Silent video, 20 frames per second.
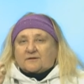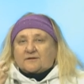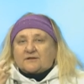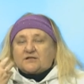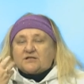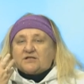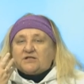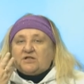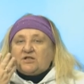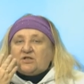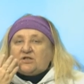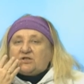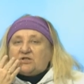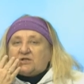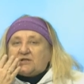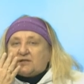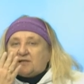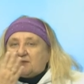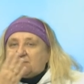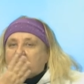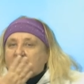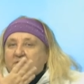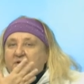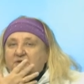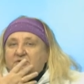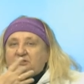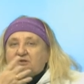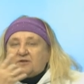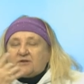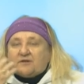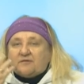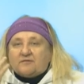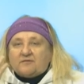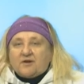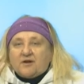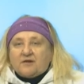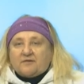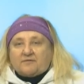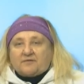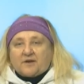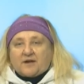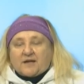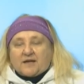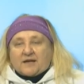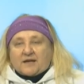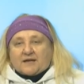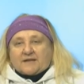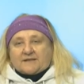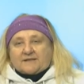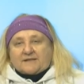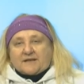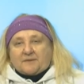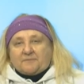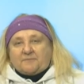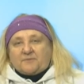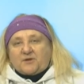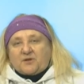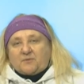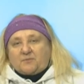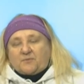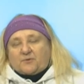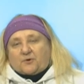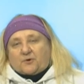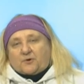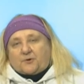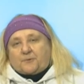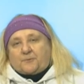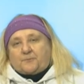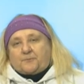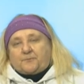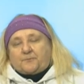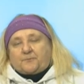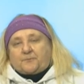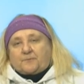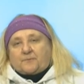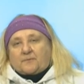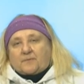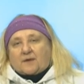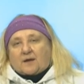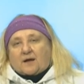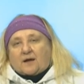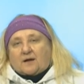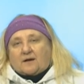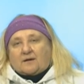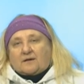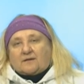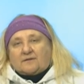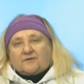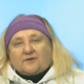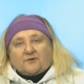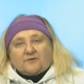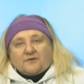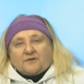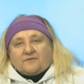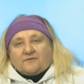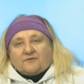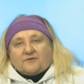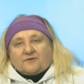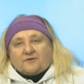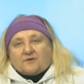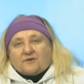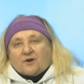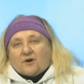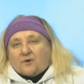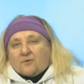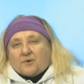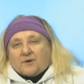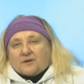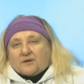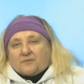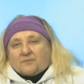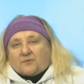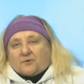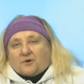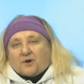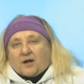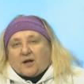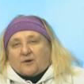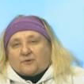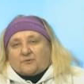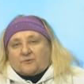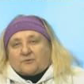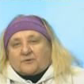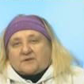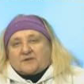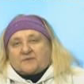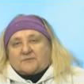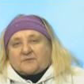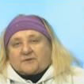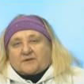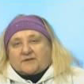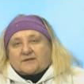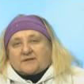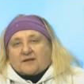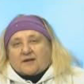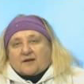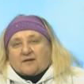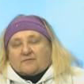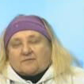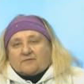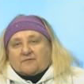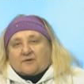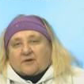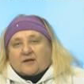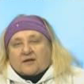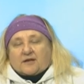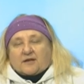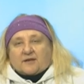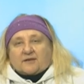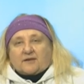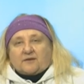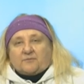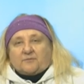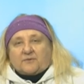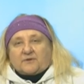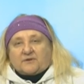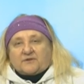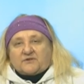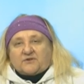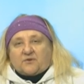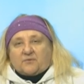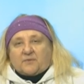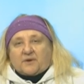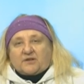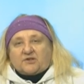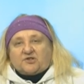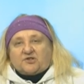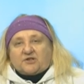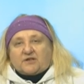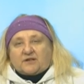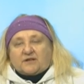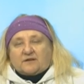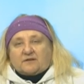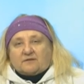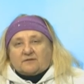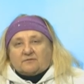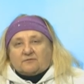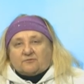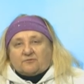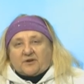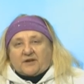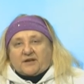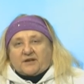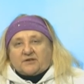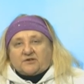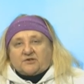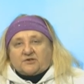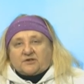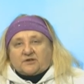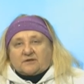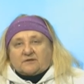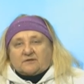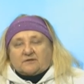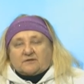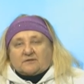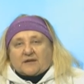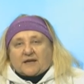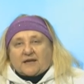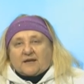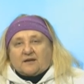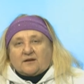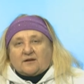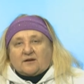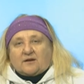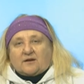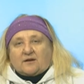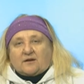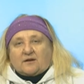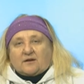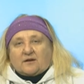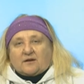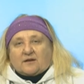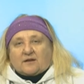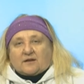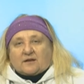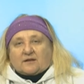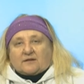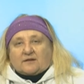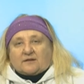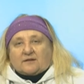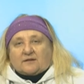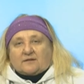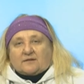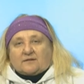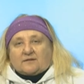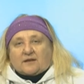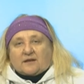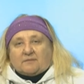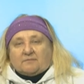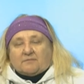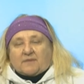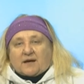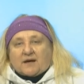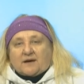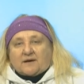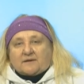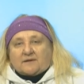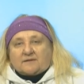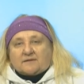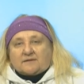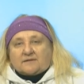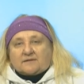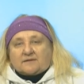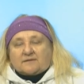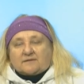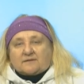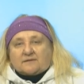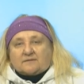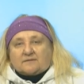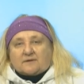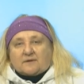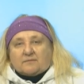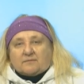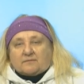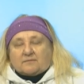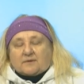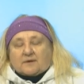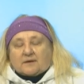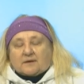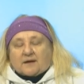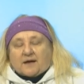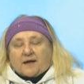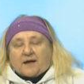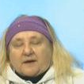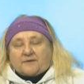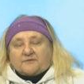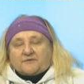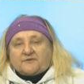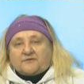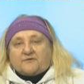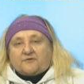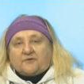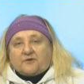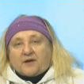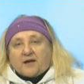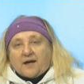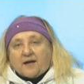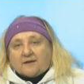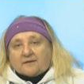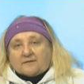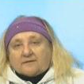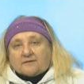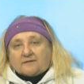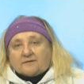teach expression of love. Some people don't even know anymore how to express love. They've been so much in rage and anger that their minds, their lives forgot